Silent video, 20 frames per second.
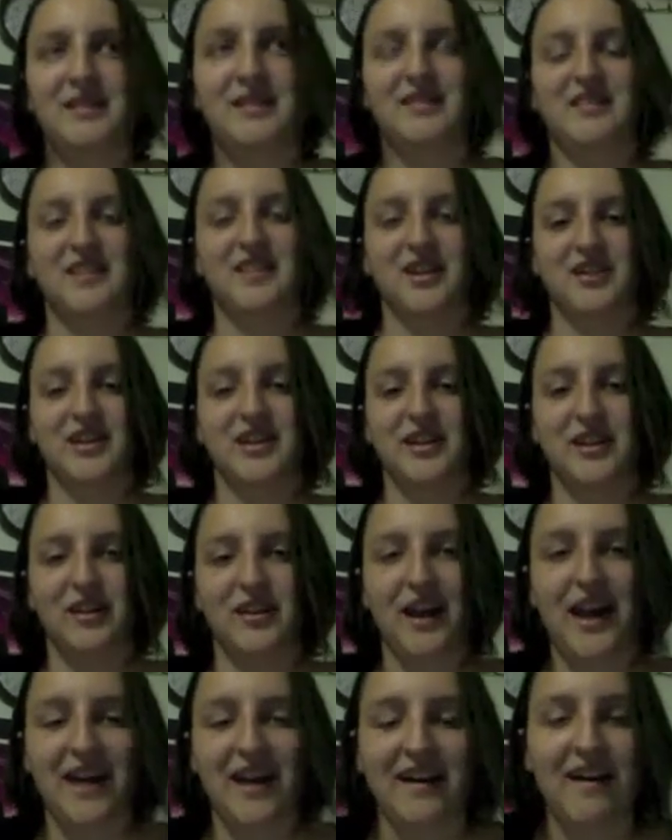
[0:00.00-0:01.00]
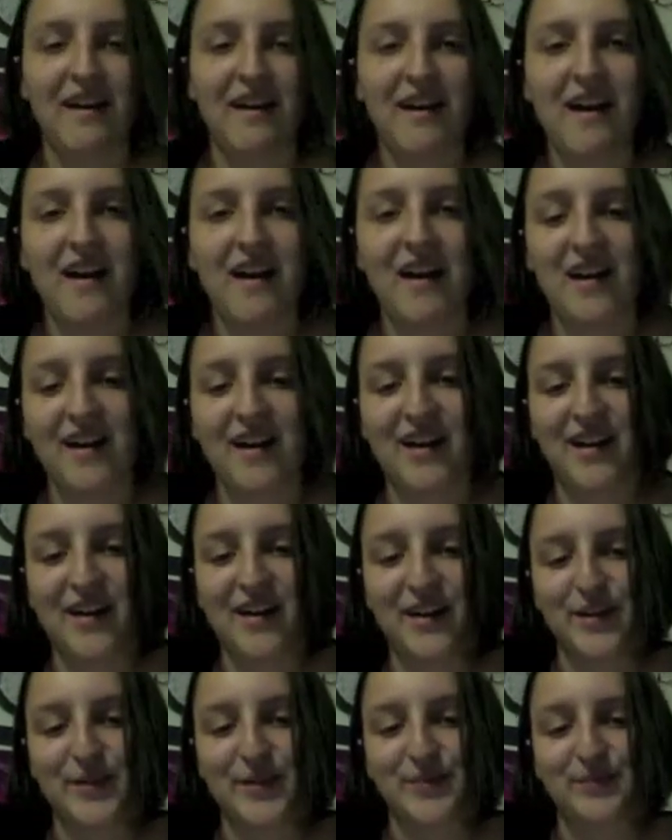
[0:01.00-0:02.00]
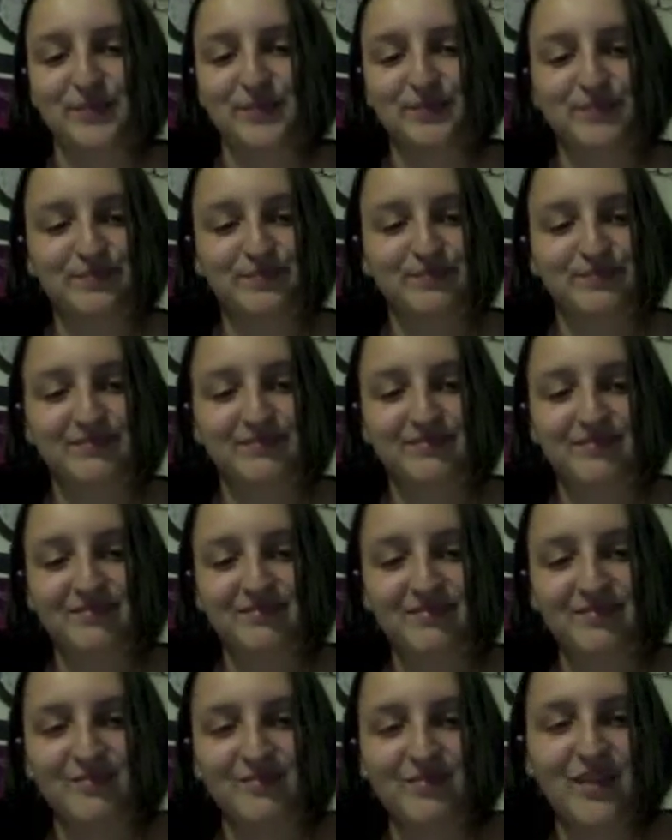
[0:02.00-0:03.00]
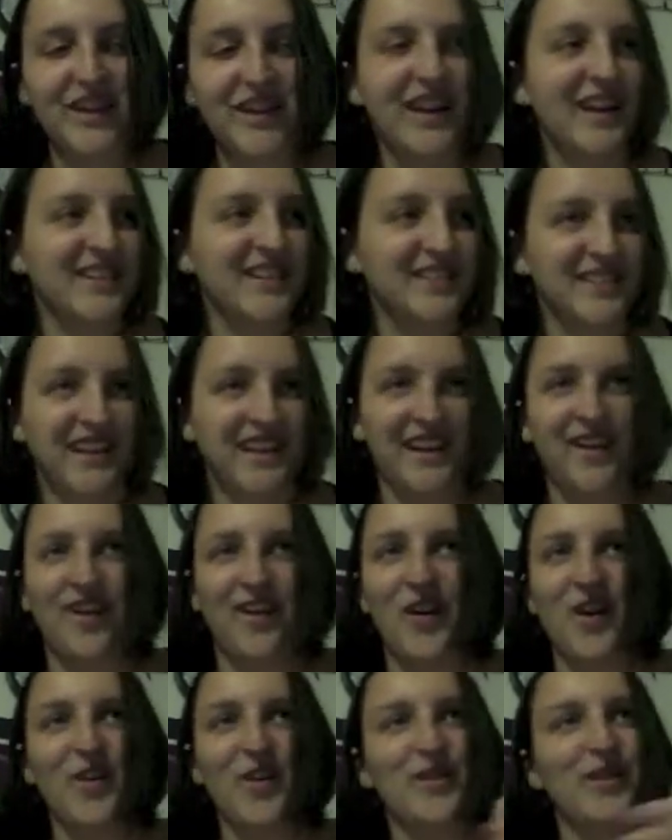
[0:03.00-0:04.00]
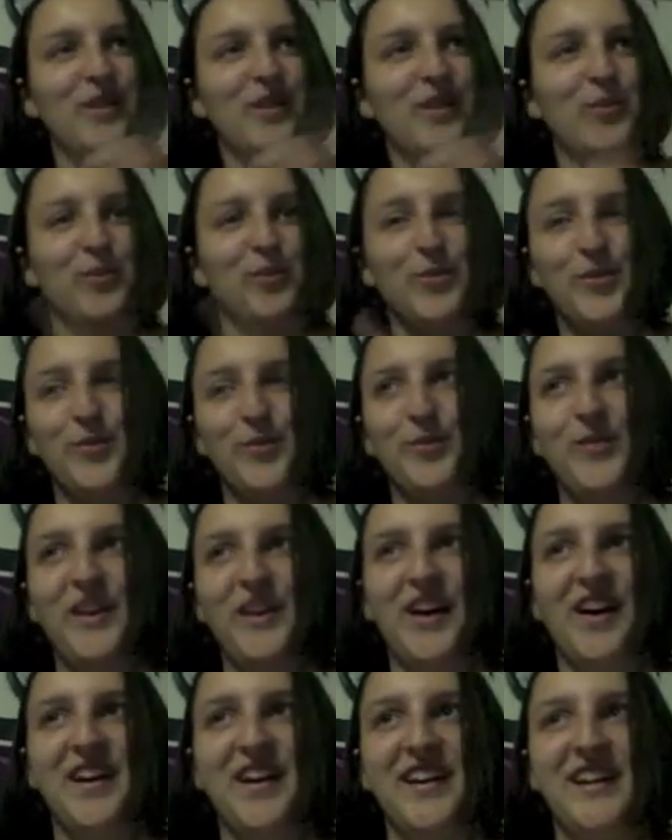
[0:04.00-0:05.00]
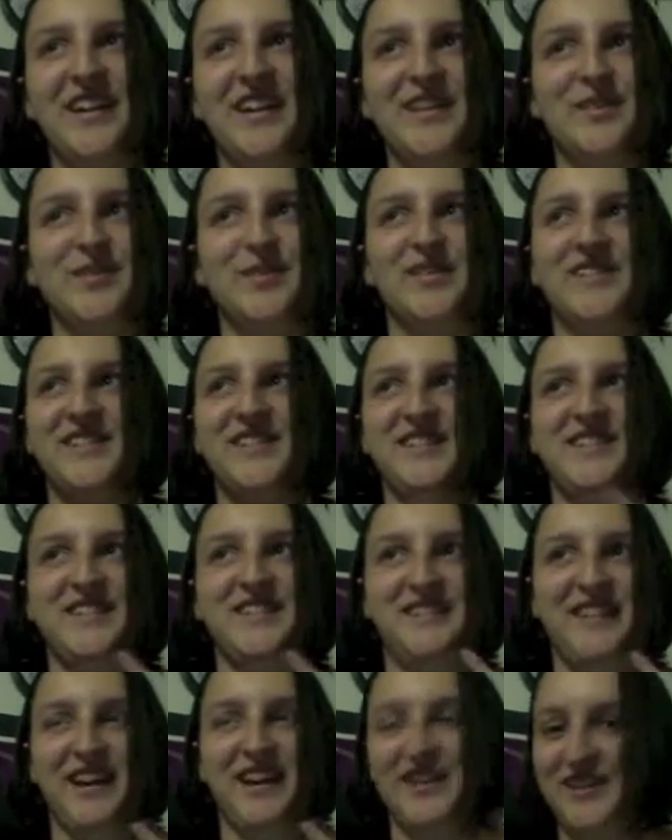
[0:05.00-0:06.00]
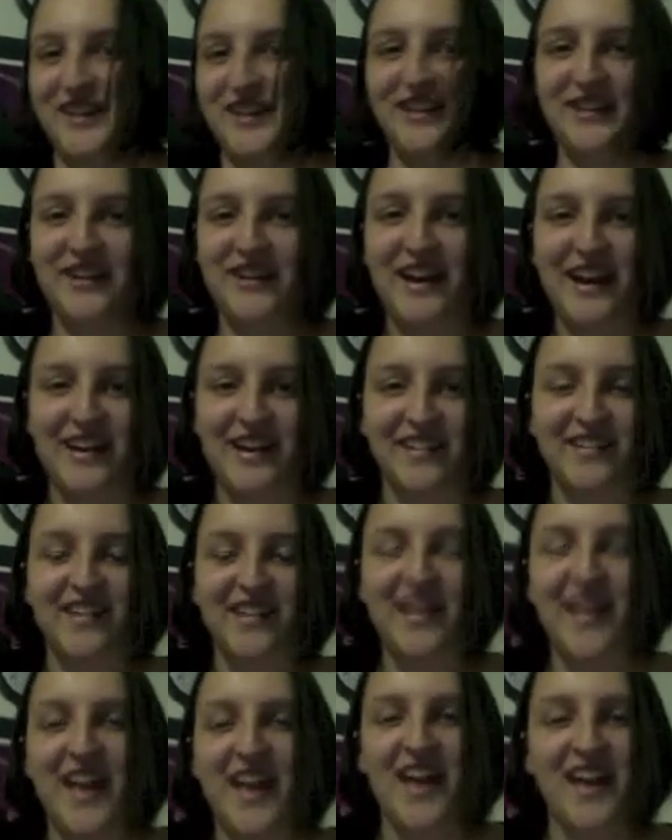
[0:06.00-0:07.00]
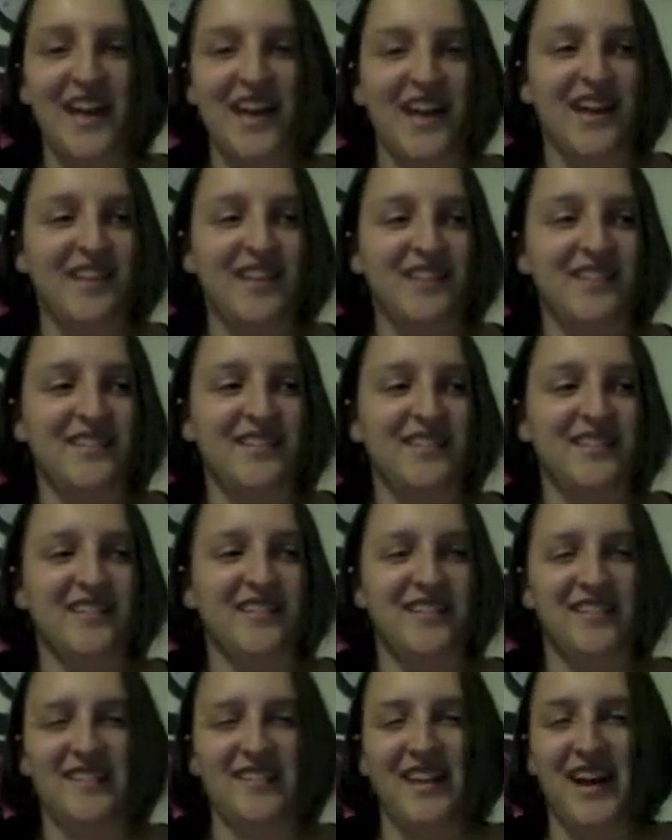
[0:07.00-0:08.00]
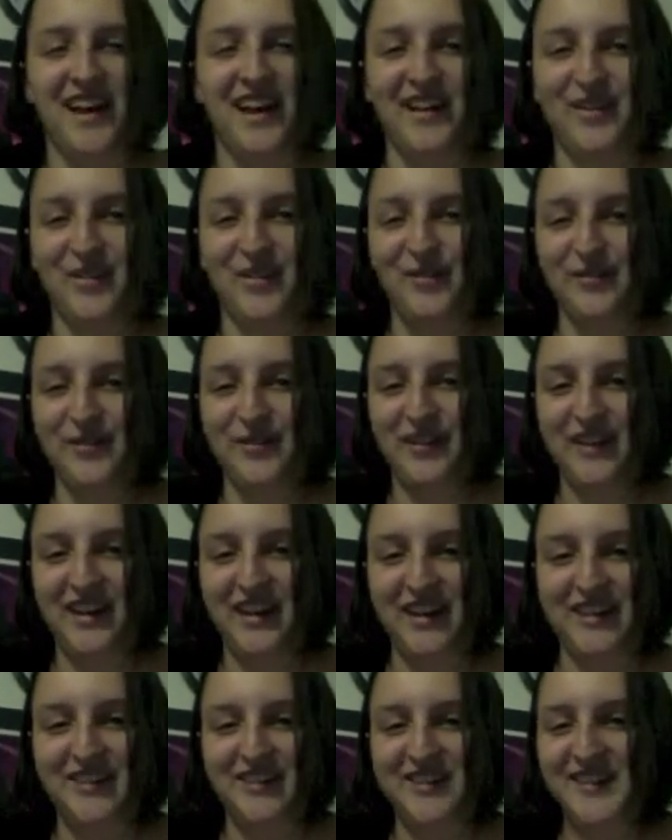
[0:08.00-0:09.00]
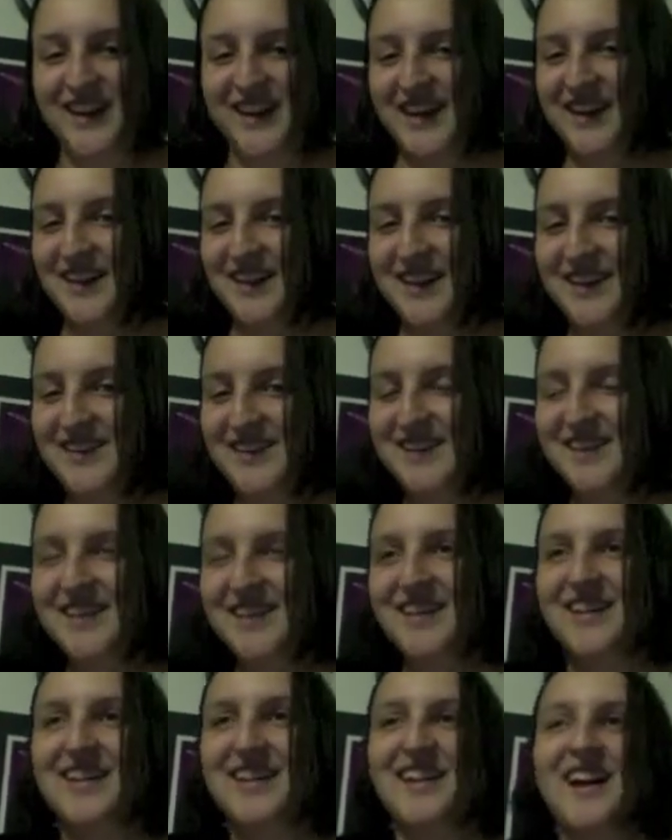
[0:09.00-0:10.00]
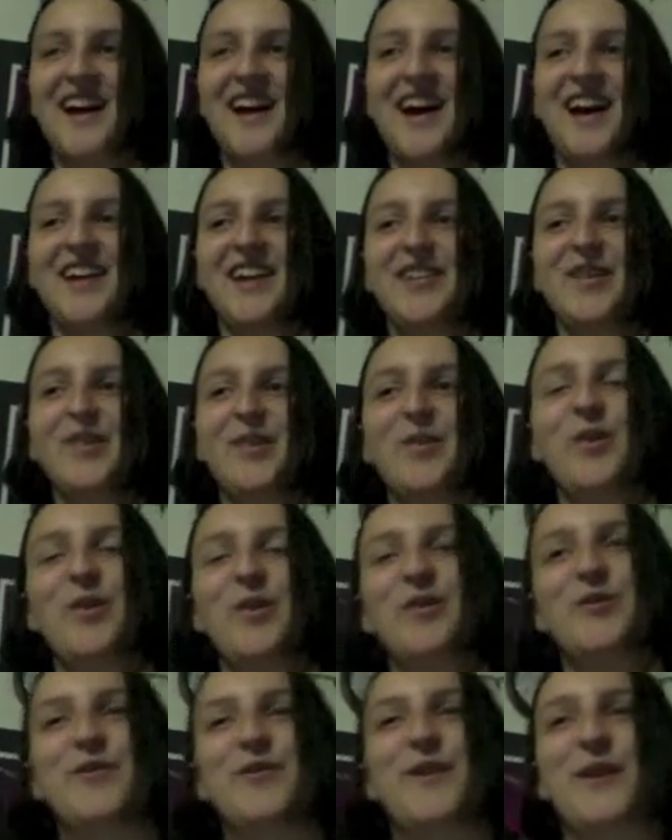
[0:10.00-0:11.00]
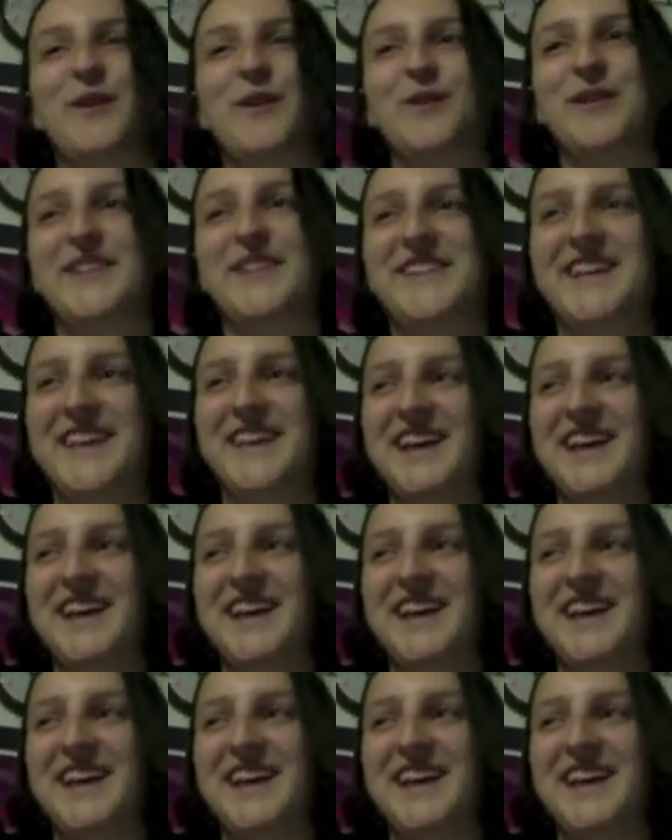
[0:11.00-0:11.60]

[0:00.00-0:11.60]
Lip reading: touching their head. But yeah, just like all around the room, the audience was just touching their head, and I don't really understand it. I don't know if it was